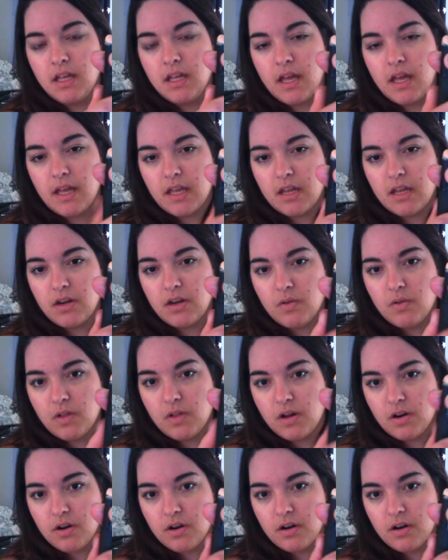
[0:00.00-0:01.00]
I can no
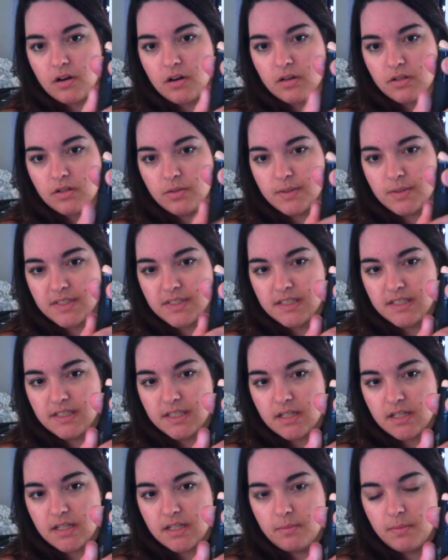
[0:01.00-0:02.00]
longer twist this
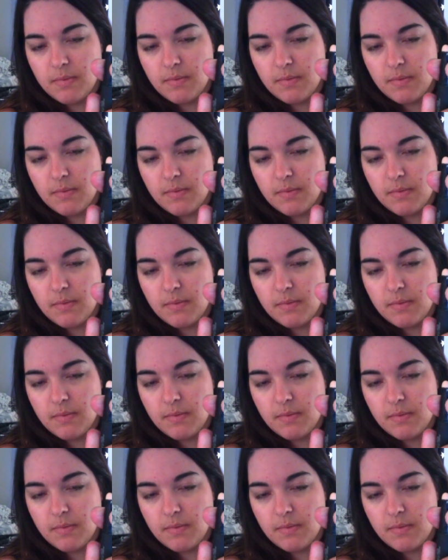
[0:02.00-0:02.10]
up,